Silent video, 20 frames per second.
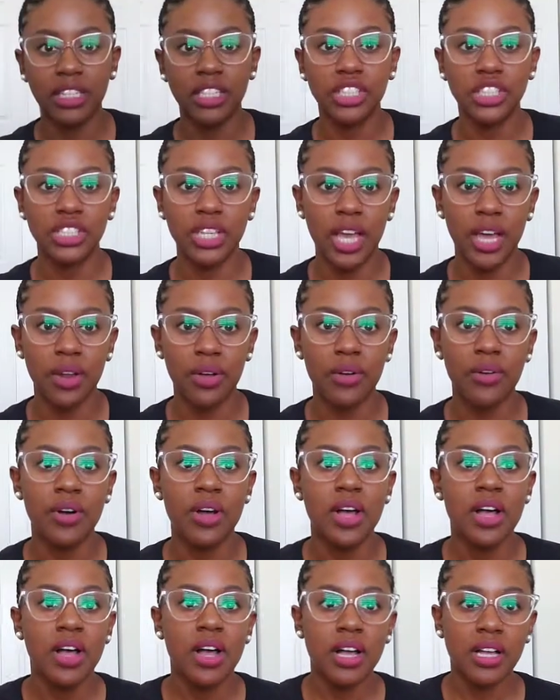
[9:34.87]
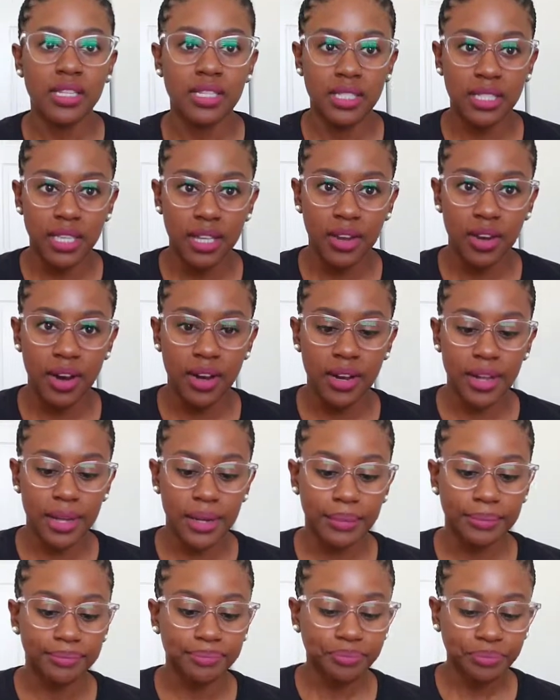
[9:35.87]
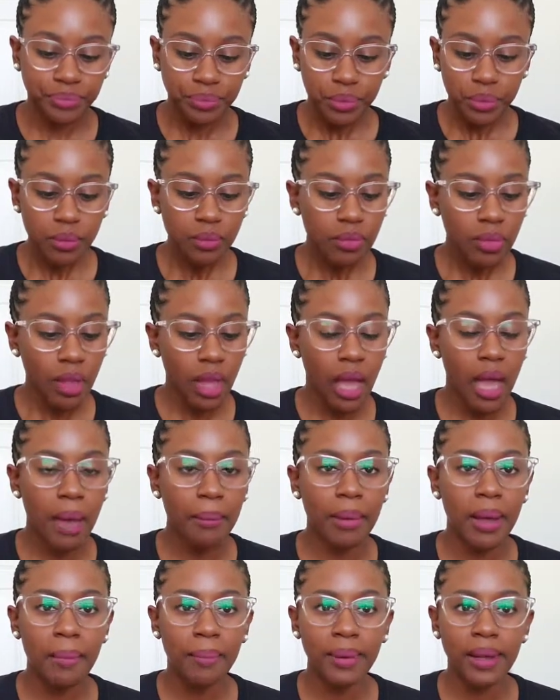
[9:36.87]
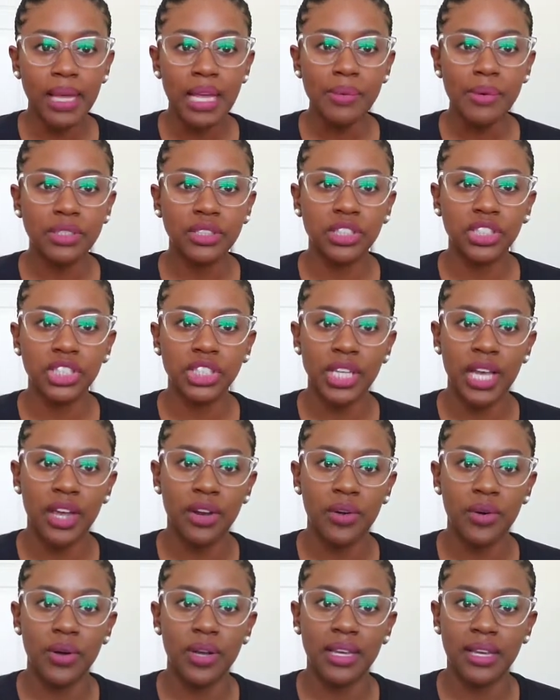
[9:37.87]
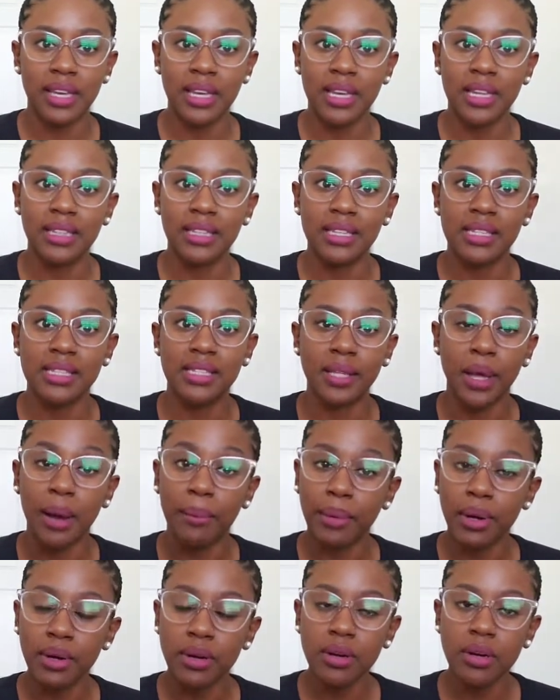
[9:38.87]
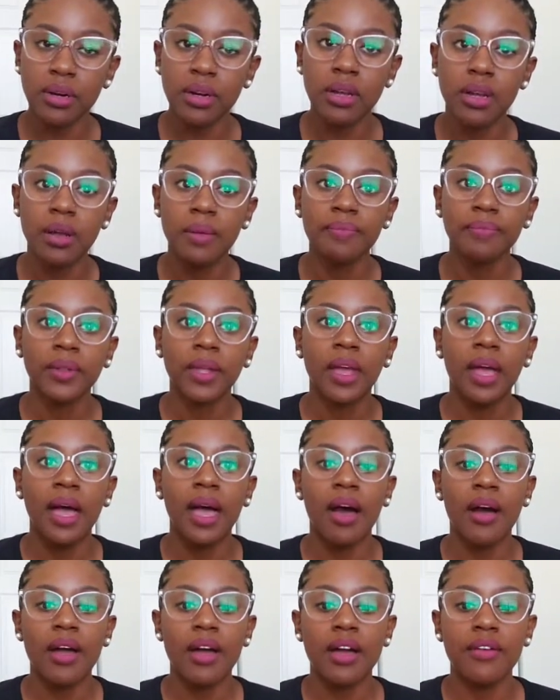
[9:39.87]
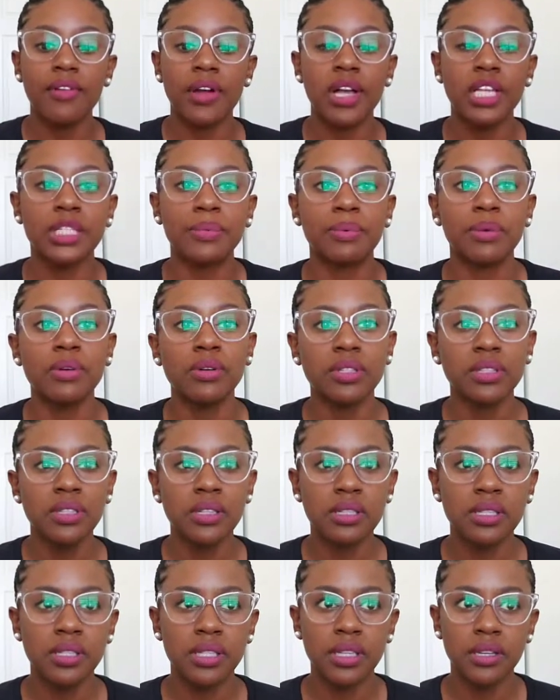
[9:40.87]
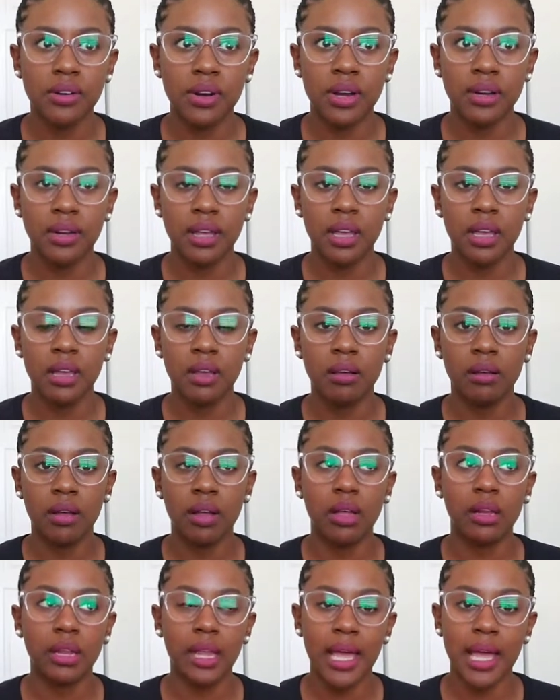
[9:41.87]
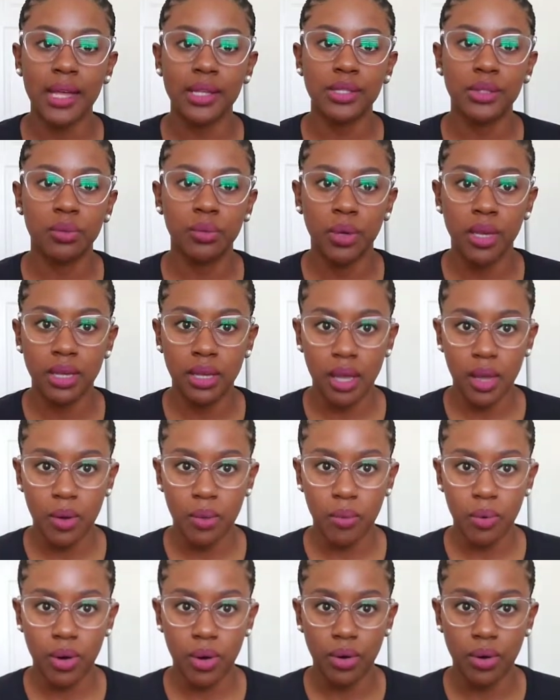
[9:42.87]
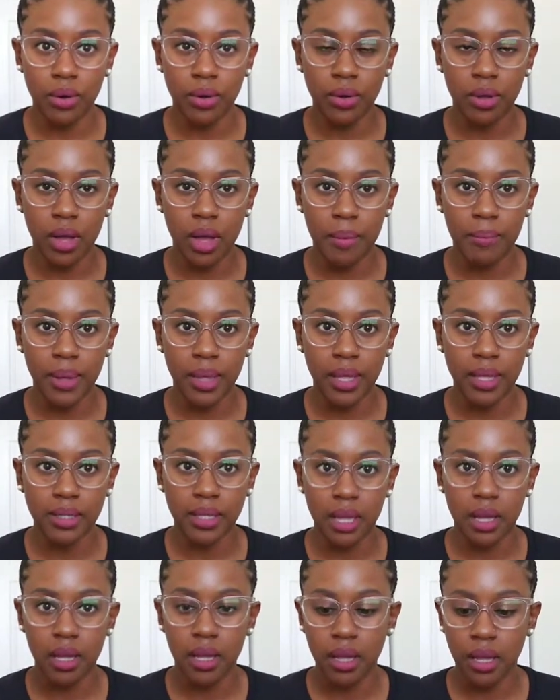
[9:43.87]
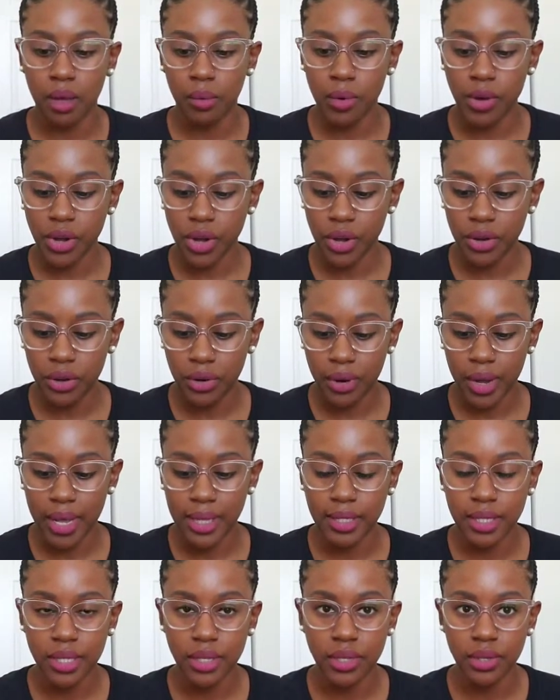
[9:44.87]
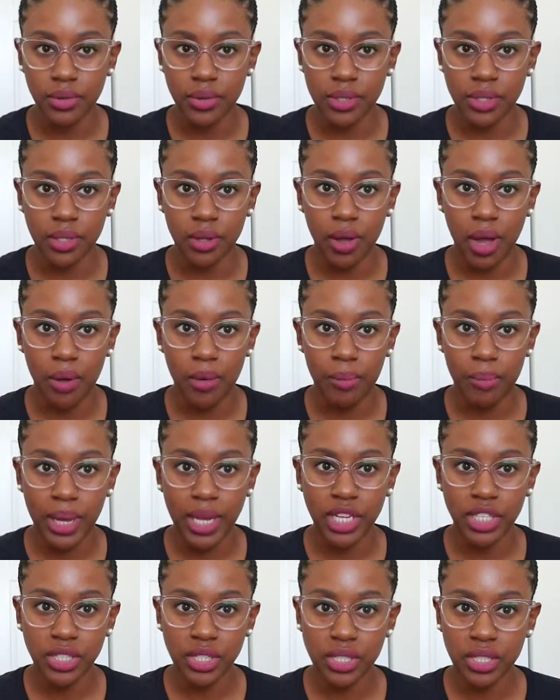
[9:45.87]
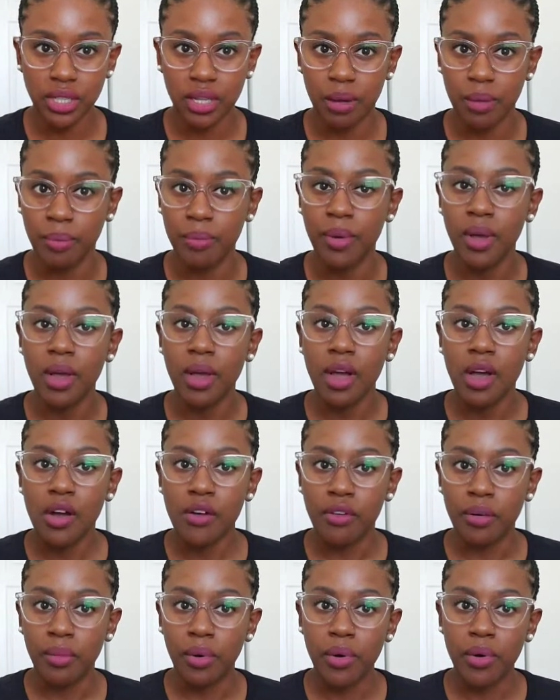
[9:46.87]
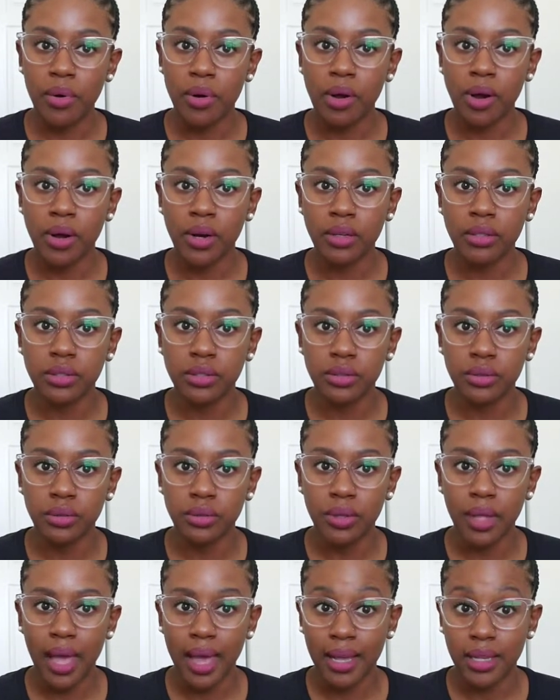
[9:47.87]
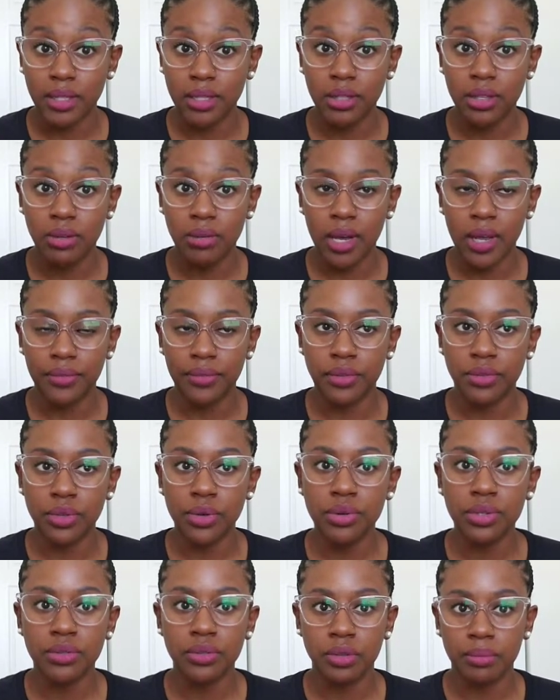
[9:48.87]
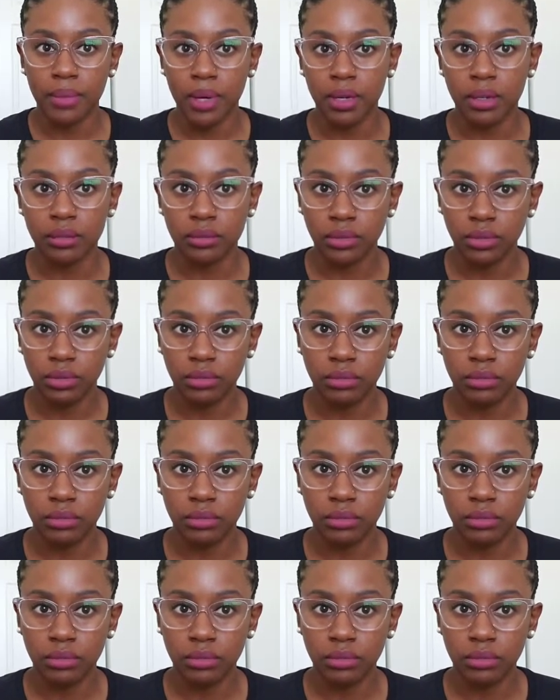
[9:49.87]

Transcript: shadow a CRNA. And my plan was to shadow again this summer. However, I spoke to a CRNA last week at work because I work in neuro ICU, and so our patients come from OR to the ICU after surgery. My